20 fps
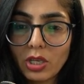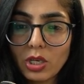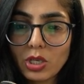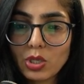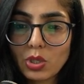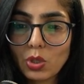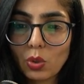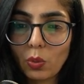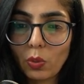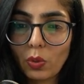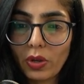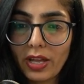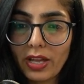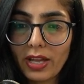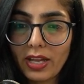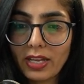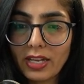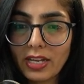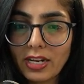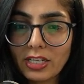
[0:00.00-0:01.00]
So
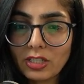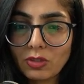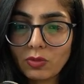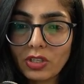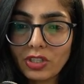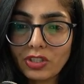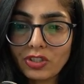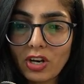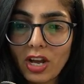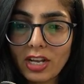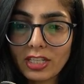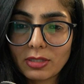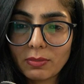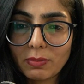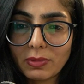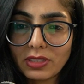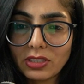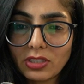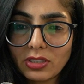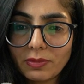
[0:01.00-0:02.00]
it will
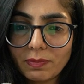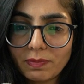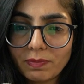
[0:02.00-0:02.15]
transmit